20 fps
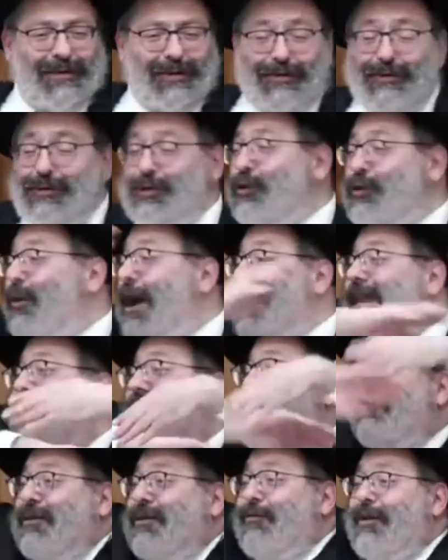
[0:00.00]
Because you went
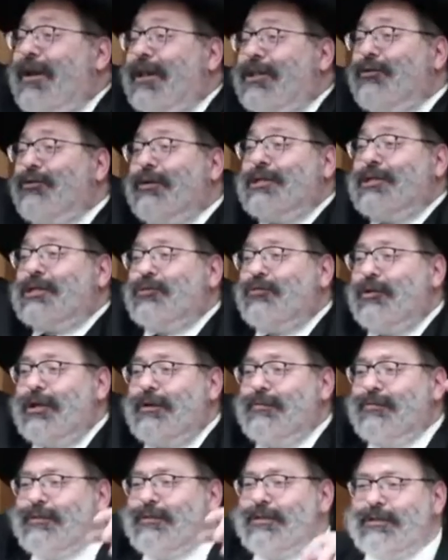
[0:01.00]
everywhere to
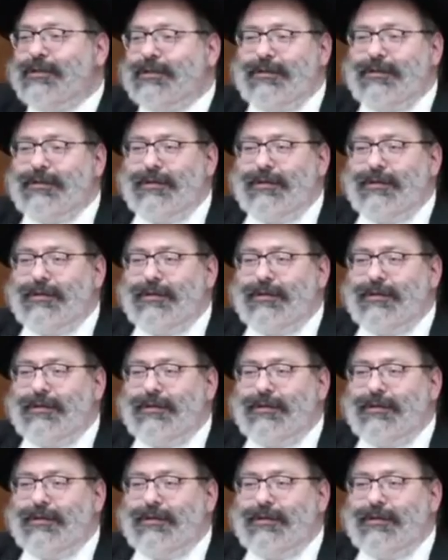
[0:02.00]
extremes.